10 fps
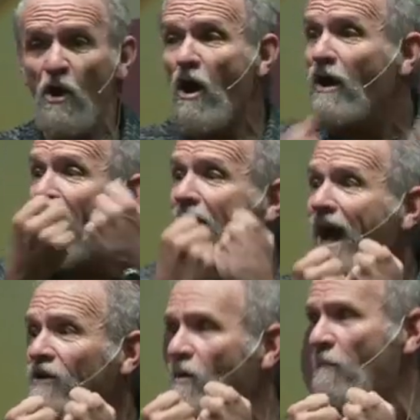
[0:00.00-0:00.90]
It's like
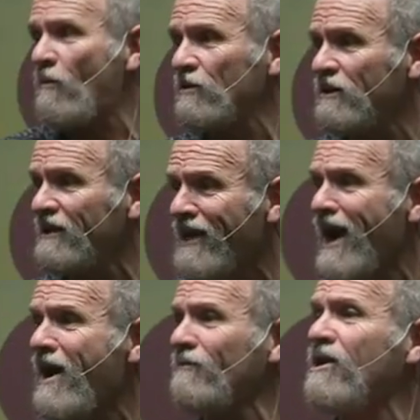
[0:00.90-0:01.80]
the the
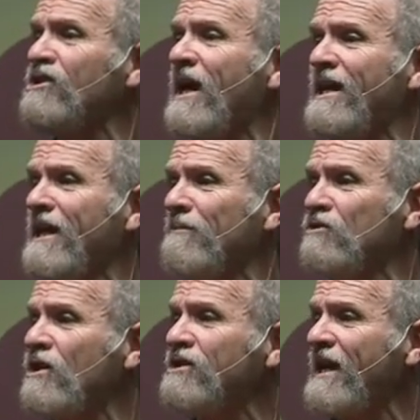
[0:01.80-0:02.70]
church.
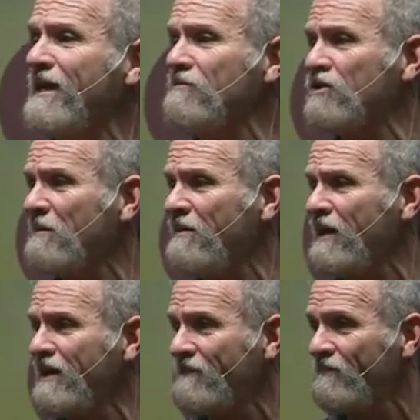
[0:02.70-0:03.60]
Apostle Paul
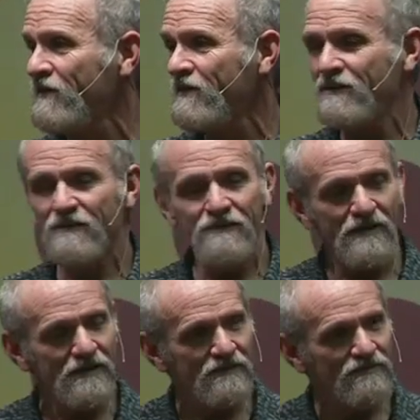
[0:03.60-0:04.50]
they used to
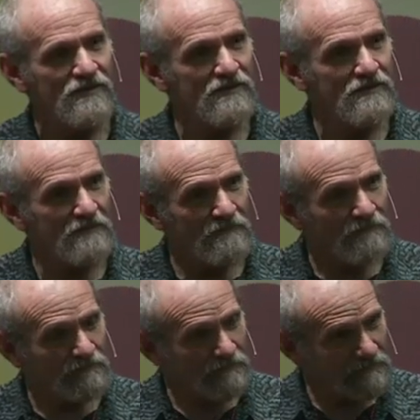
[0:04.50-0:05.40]
to to